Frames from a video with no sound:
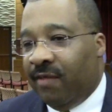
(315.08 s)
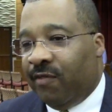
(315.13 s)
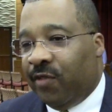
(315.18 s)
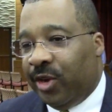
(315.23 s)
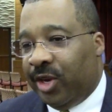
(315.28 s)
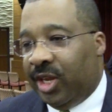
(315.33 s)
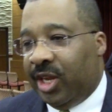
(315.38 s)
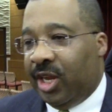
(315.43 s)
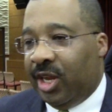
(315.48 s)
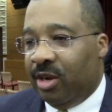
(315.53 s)
for
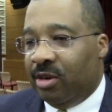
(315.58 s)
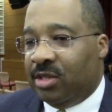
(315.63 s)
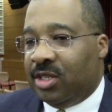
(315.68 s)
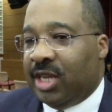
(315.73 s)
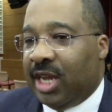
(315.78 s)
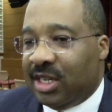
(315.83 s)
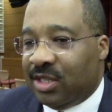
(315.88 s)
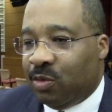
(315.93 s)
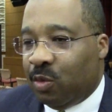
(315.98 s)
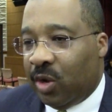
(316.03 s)
years
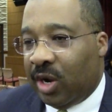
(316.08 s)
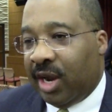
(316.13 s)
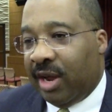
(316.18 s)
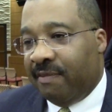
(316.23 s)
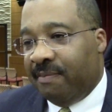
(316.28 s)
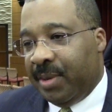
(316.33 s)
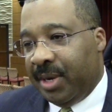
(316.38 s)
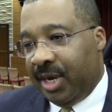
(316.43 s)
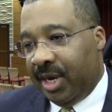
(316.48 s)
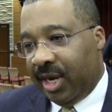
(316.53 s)
that's what
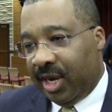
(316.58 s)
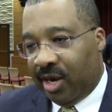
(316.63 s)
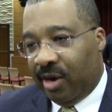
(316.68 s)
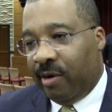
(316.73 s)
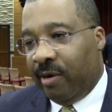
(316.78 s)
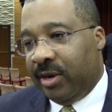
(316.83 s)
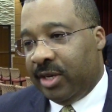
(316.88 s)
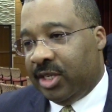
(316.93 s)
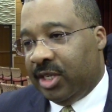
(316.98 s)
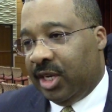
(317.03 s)
I've been
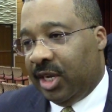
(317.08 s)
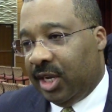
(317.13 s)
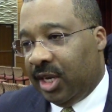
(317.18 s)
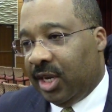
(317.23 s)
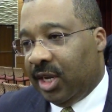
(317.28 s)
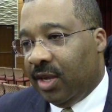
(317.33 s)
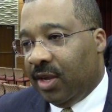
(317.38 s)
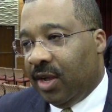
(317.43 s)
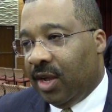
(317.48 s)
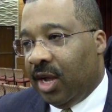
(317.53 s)
encouraging,
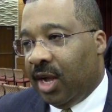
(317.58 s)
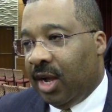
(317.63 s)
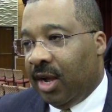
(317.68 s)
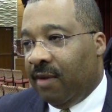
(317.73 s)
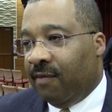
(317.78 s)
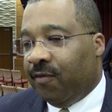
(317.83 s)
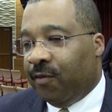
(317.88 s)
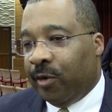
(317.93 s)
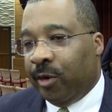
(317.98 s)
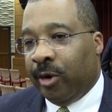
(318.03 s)

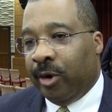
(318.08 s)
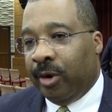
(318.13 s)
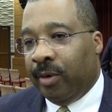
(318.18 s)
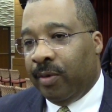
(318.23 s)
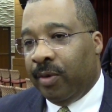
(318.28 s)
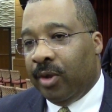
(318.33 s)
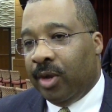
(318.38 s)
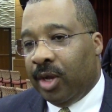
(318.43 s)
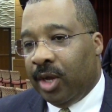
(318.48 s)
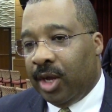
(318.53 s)

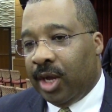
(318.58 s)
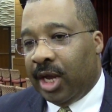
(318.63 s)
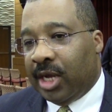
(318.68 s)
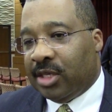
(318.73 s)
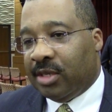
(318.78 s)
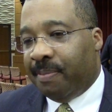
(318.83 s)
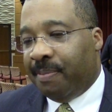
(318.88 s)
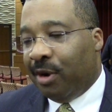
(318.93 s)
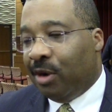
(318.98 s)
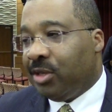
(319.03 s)

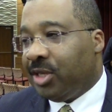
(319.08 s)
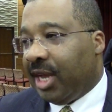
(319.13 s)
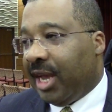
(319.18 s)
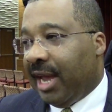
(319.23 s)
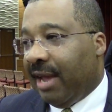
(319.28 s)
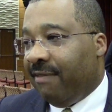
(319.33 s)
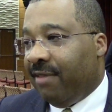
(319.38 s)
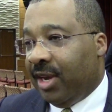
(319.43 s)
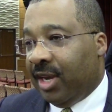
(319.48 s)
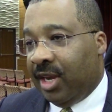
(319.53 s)
as opposed to
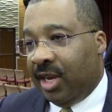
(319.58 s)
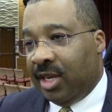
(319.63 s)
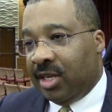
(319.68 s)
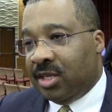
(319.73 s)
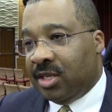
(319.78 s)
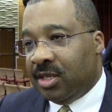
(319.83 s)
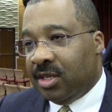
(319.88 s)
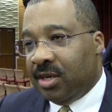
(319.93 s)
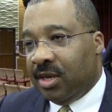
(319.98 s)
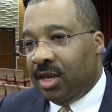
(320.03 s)
having
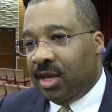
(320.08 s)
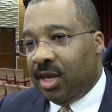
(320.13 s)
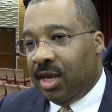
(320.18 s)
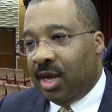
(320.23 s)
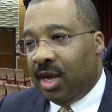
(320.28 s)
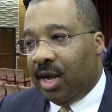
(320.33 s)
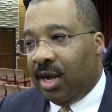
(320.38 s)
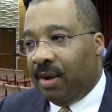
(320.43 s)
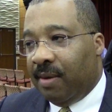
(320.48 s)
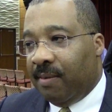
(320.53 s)
these
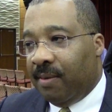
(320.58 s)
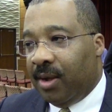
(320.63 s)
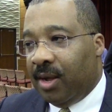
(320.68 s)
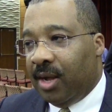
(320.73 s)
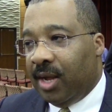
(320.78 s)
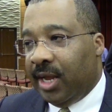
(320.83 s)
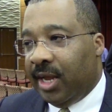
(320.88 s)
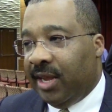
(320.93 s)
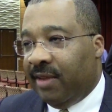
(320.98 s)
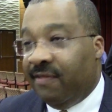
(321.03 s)

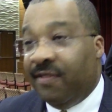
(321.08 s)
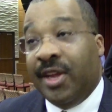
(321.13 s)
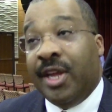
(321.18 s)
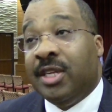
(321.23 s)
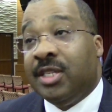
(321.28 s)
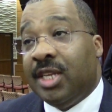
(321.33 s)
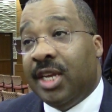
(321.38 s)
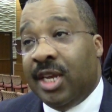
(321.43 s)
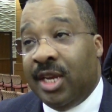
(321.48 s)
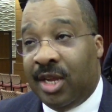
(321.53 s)

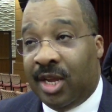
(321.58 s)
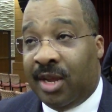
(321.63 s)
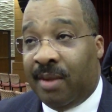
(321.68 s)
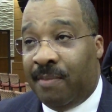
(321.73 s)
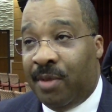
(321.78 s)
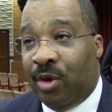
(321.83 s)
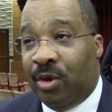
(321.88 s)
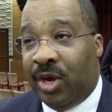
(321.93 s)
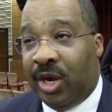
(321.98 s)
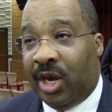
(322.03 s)
events in the
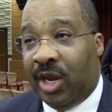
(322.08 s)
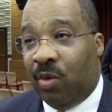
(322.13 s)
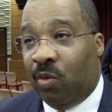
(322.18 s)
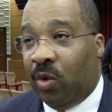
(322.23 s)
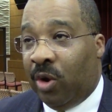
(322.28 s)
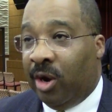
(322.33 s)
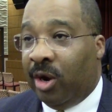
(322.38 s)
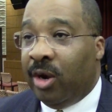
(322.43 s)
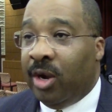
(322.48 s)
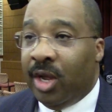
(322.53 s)
community
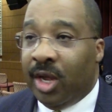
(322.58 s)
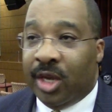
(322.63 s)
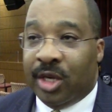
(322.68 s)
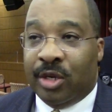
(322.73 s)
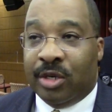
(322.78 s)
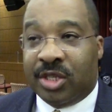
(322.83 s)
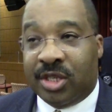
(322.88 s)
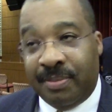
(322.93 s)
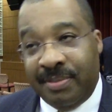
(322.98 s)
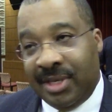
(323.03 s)
where
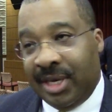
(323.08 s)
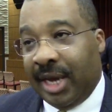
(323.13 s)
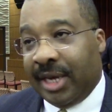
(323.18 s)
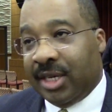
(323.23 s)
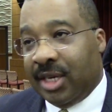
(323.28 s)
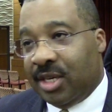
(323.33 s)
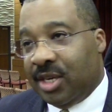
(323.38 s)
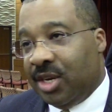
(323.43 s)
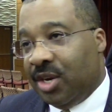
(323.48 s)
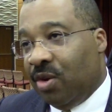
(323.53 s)
you're
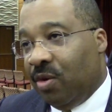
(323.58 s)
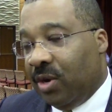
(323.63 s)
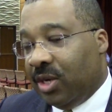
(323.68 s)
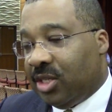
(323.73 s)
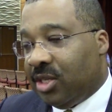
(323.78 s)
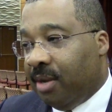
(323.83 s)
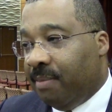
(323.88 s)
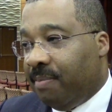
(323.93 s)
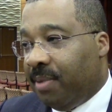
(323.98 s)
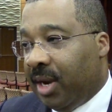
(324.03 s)
subjected to
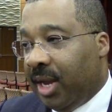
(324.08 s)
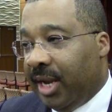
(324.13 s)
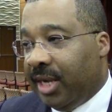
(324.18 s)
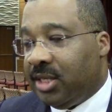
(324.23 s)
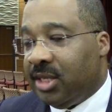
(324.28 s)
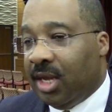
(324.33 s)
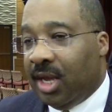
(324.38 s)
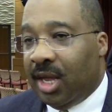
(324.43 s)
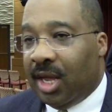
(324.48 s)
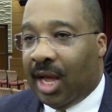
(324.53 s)
noise
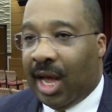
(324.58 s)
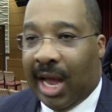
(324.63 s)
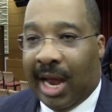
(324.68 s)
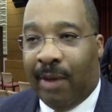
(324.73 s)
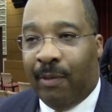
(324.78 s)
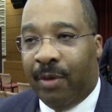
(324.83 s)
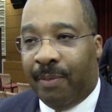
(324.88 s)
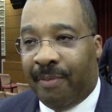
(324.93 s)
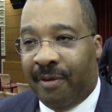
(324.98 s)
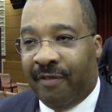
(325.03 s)
complaints. I
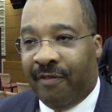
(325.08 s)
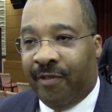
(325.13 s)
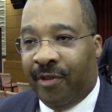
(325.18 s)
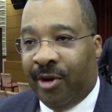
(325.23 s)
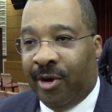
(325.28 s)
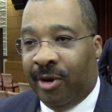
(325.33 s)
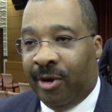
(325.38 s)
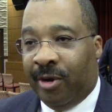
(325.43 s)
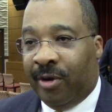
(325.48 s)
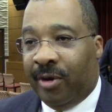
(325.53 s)
would
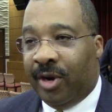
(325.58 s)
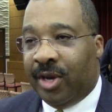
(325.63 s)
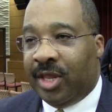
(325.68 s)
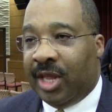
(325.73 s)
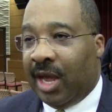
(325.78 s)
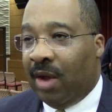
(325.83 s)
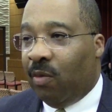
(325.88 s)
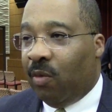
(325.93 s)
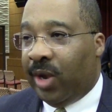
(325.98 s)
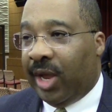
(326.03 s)
prefer
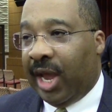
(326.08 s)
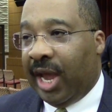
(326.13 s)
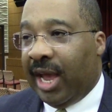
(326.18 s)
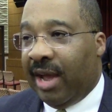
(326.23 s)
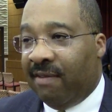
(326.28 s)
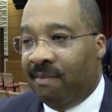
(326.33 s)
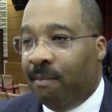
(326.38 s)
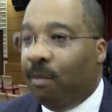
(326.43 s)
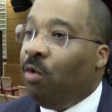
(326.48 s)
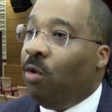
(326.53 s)
that we
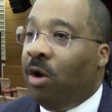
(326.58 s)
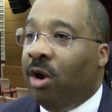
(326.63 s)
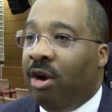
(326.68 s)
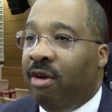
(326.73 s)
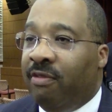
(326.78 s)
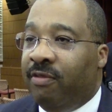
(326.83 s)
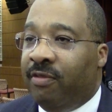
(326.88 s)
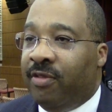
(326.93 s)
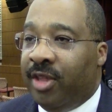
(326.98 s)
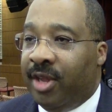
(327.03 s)
have more
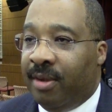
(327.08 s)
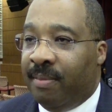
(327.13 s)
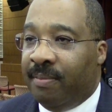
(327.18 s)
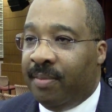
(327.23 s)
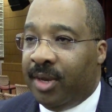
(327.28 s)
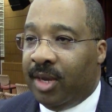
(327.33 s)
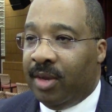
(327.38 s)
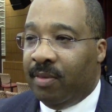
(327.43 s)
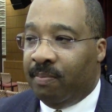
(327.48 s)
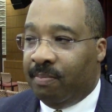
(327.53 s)
of them
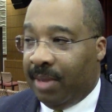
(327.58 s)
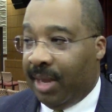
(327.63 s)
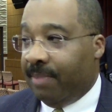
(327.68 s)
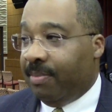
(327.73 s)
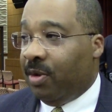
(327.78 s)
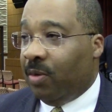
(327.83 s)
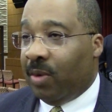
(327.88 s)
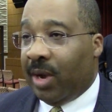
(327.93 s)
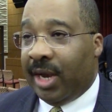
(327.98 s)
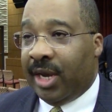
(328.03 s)

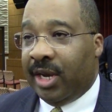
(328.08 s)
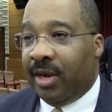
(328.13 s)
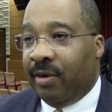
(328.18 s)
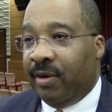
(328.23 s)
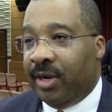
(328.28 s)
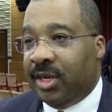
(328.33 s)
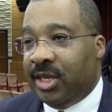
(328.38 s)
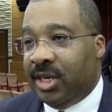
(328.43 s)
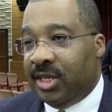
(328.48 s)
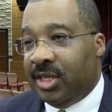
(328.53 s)
maybe right here
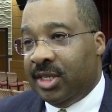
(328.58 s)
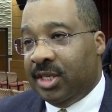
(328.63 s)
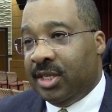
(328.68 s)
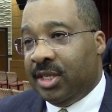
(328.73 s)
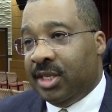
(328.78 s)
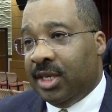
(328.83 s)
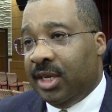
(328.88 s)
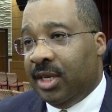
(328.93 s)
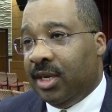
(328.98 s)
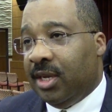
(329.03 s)
in
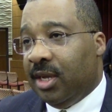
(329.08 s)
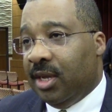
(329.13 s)
TCC